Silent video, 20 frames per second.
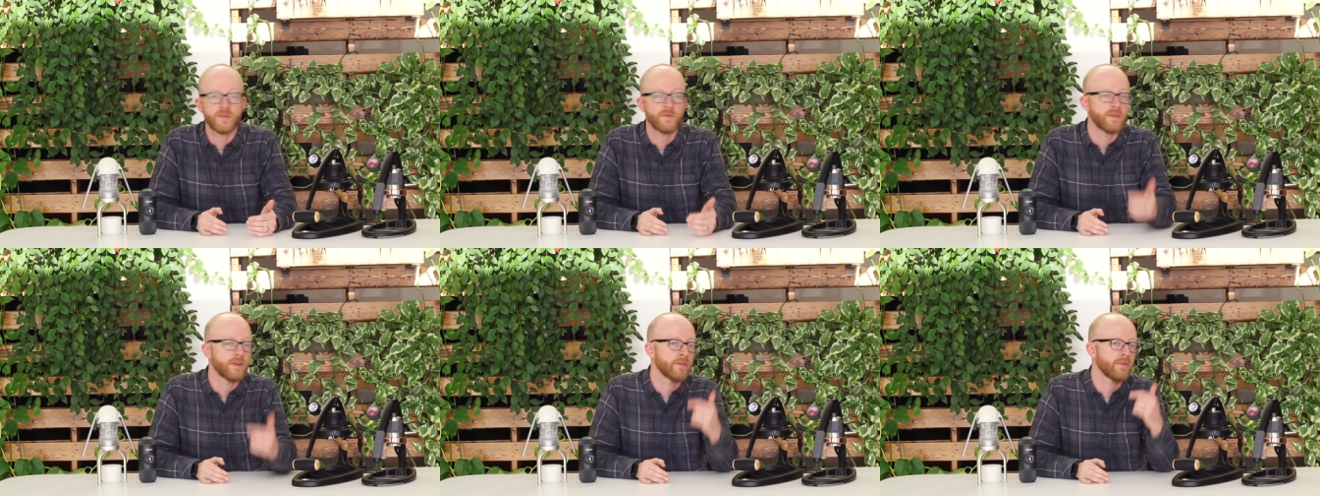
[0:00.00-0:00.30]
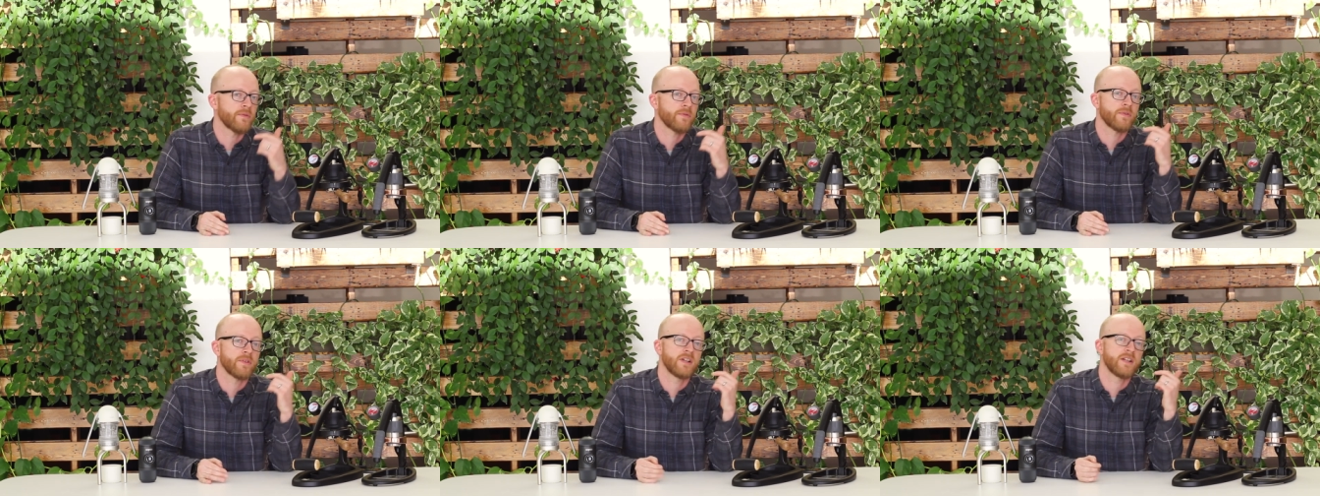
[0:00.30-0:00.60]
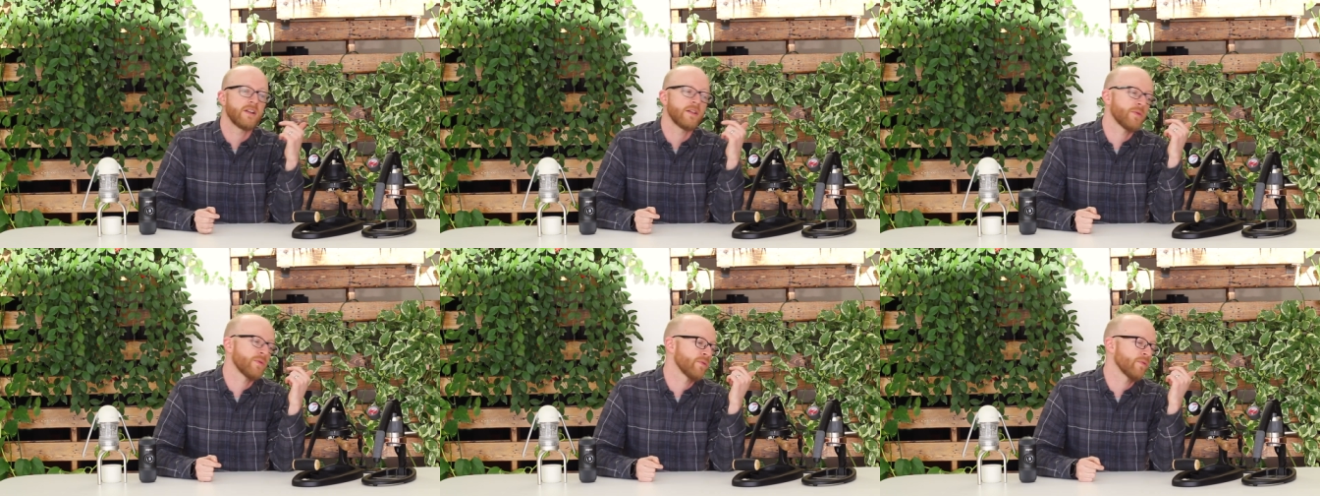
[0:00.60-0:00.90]
feel free
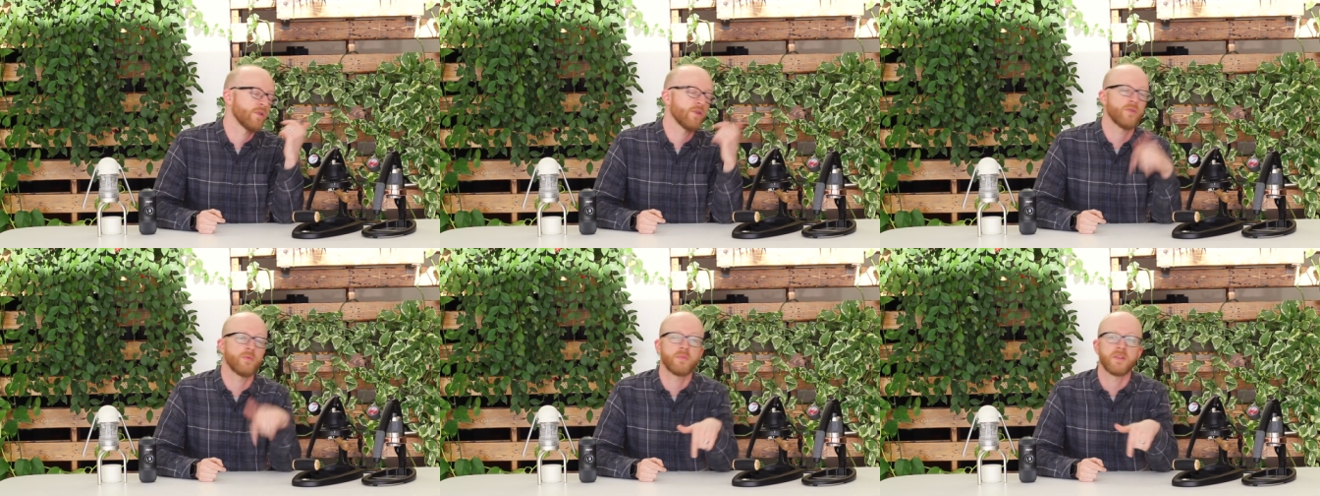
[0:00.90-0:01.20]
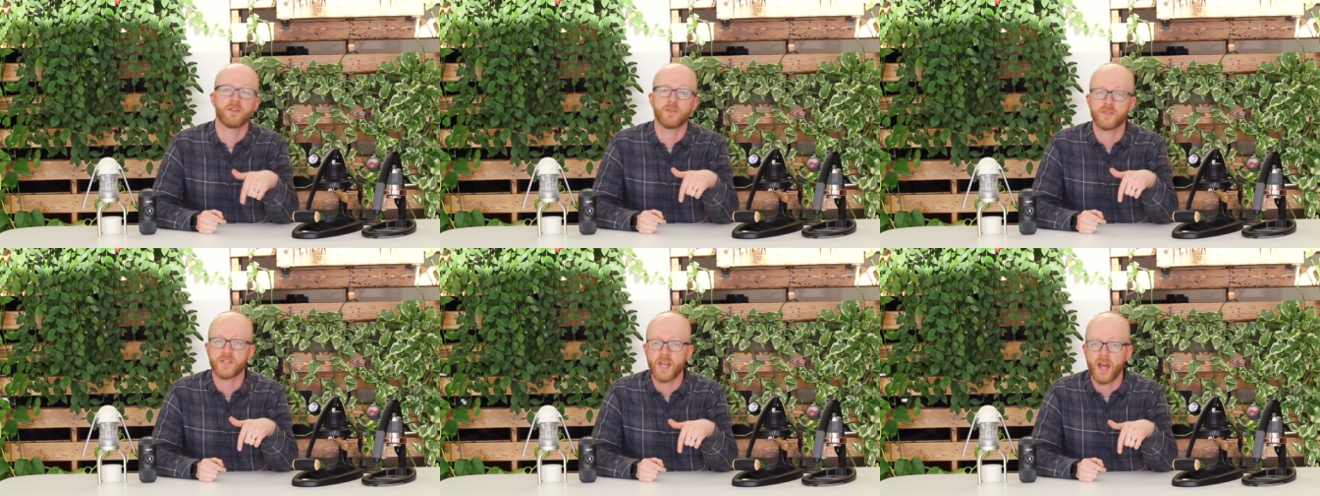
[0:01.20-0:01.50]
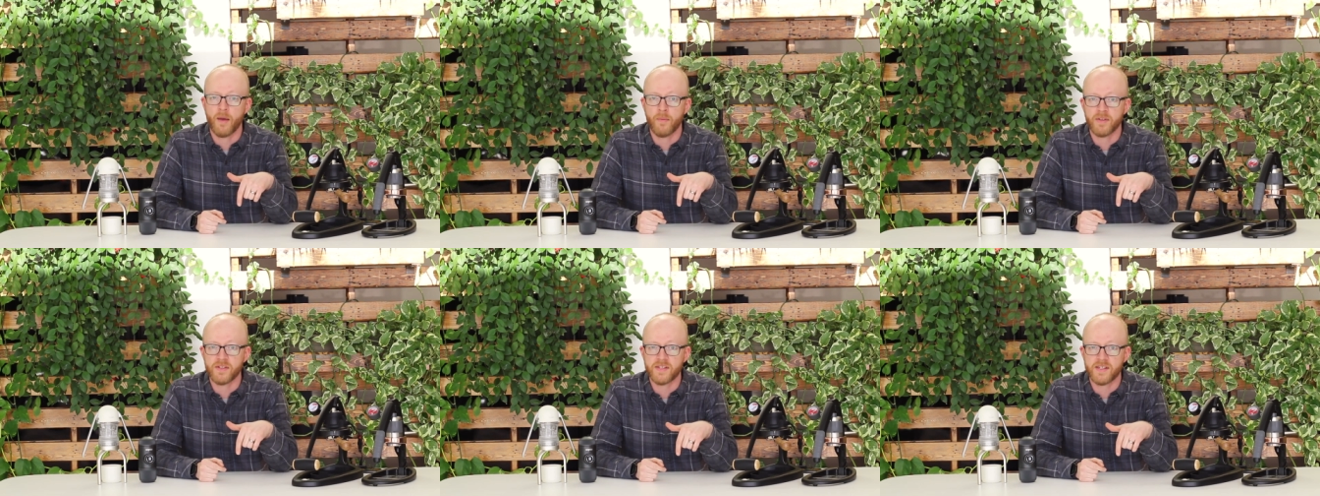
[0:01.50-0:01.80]
to throw them in those
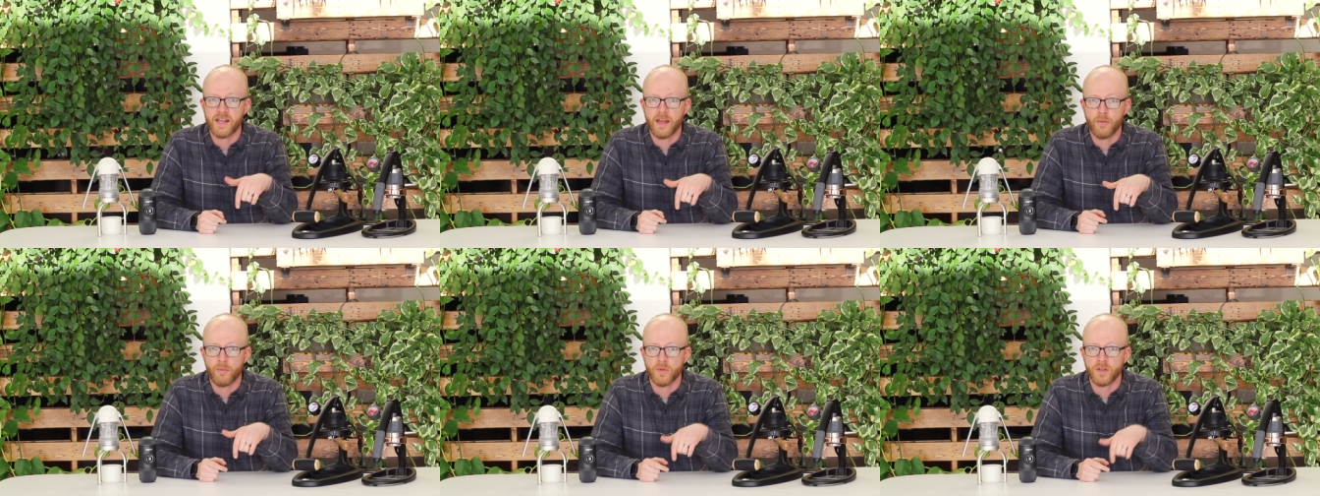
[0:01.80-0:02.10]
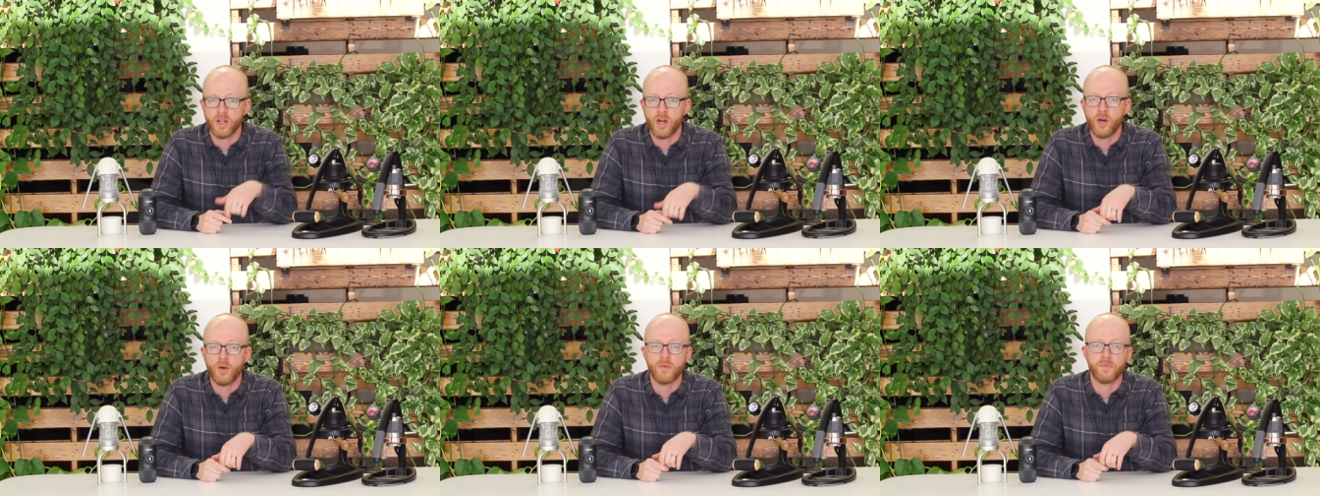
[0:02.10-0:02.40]
comments down below.